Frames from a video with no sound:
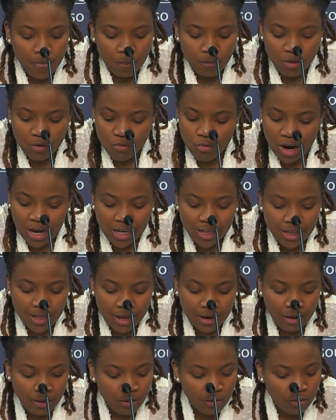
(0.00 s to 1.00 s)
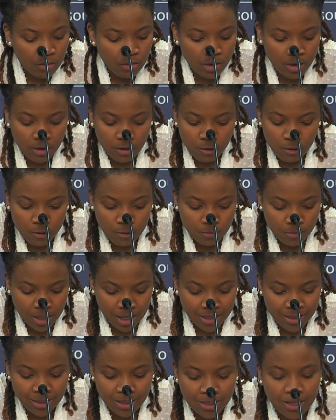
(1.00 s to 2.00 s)
But right now,
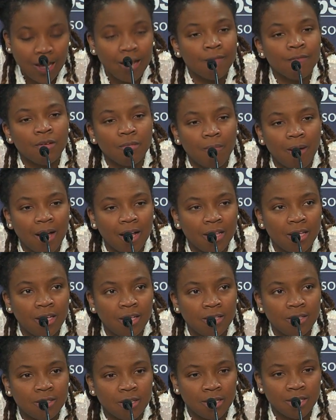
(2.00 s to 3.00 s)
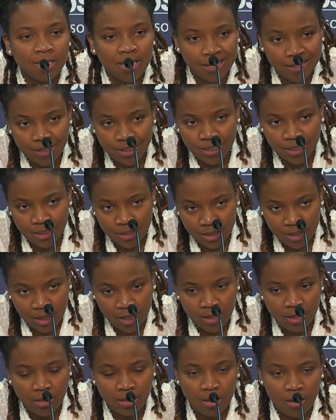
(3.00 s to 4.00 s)
I need everybody's attention, and
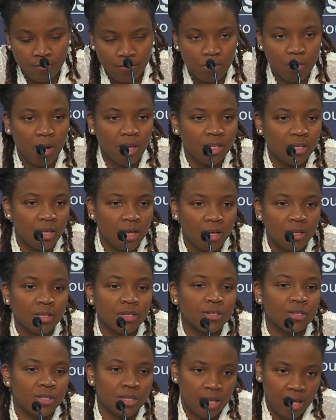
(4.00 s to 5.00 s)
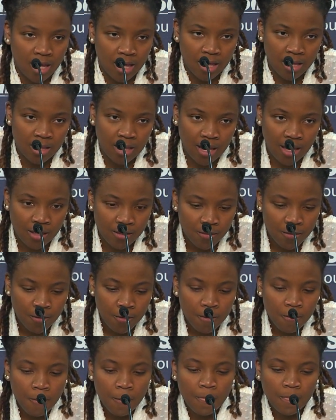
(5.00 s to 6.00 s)
I need everybody to understand that,
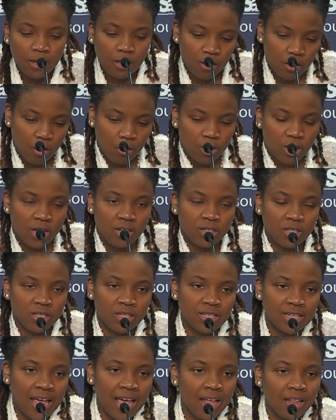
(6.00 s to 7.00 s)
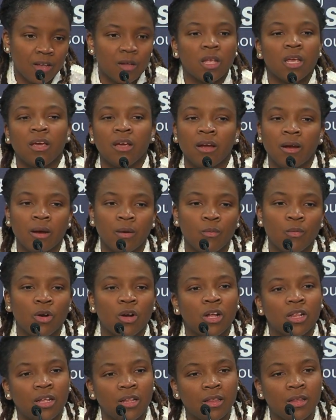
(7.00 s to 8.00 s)
there's a standard here, and we're
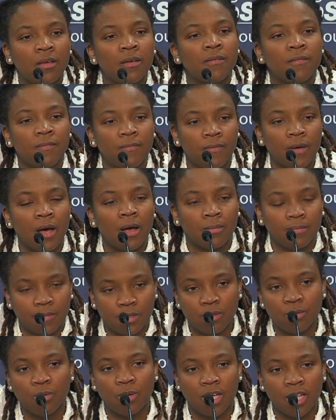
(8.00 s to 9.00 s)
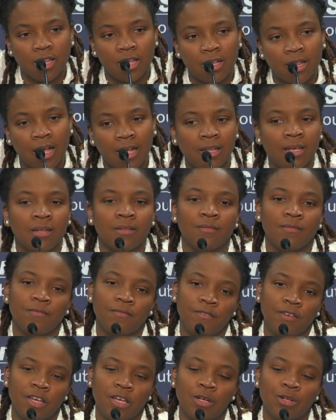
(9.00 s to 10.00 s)
going to live up to it. And I didn't
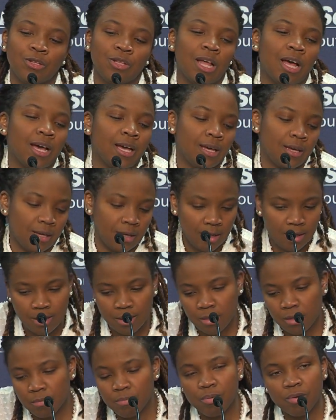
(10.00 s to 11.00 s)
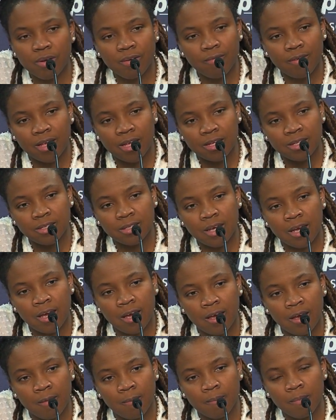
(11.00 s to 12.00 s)
feel like the previous
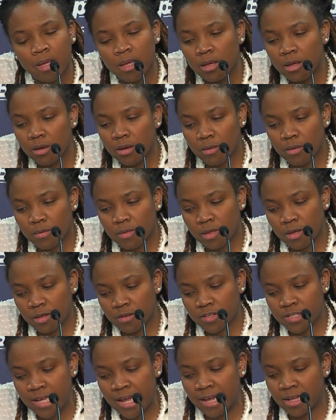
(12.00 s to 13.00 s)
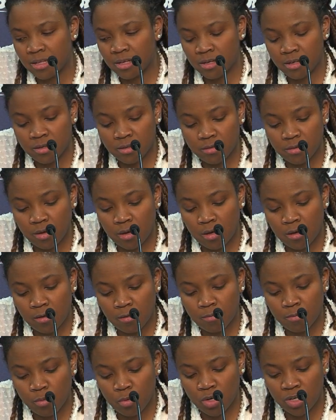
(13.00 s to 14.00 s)
game, the standard
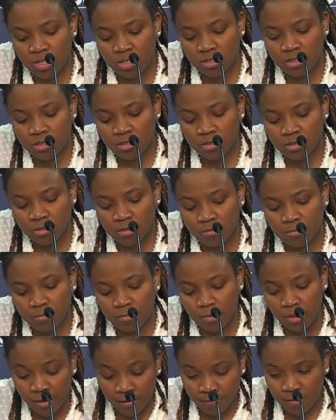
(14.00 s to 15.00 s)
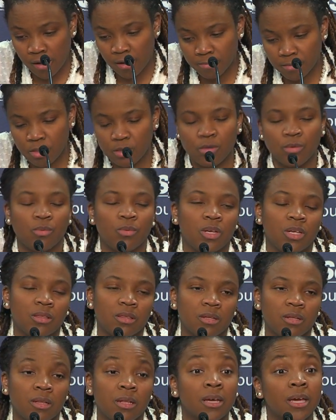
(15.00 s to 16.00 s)
was lived up to
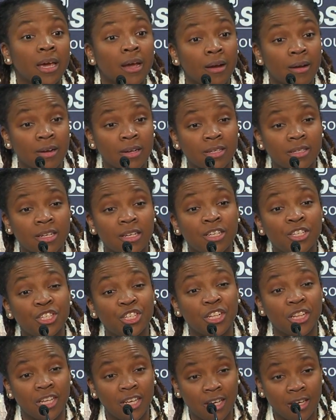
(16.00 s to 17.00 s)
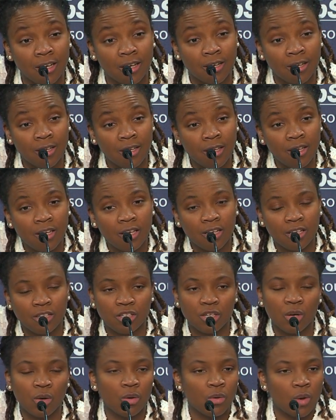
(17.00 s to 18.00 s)
with LaCaris and Jalea. And
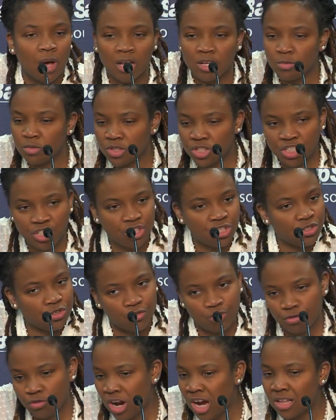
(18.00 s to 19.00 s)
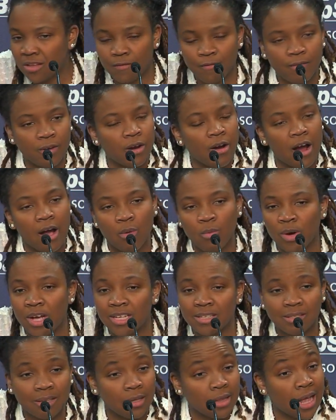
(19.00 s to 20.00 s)
so I was just trying to figure out
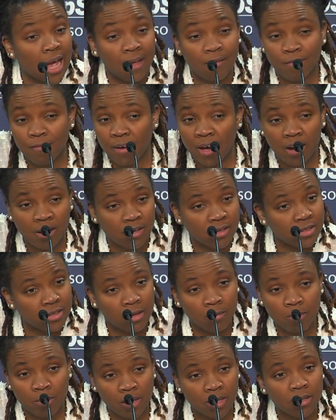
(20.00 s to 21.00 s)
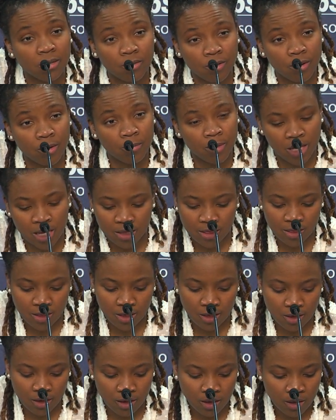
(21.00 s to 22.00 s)
ways to light fires up under them, and I
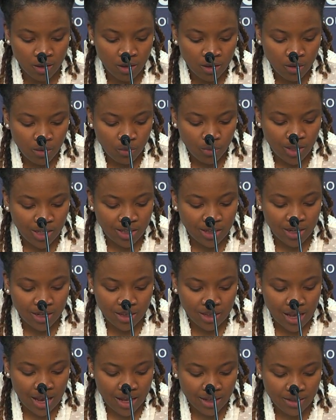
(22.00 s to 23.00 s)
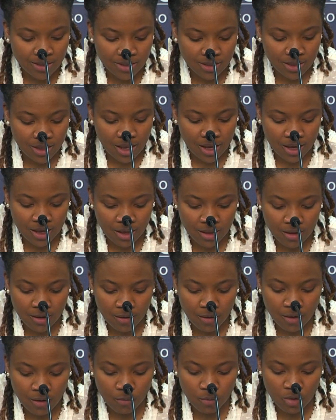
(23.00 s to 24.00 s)
think we did that tonight
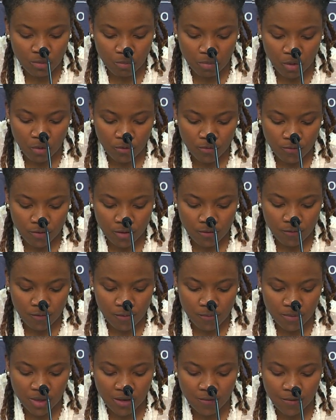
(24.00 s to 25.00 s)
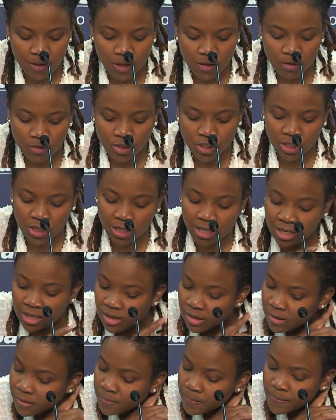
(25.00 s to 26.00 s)
with both of them. Even though
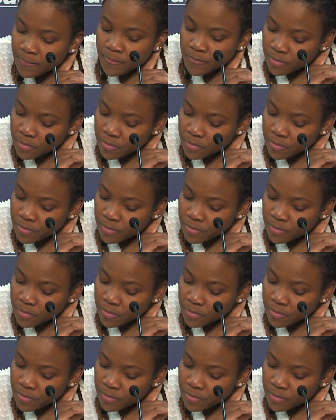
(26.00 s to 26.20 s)
Jalea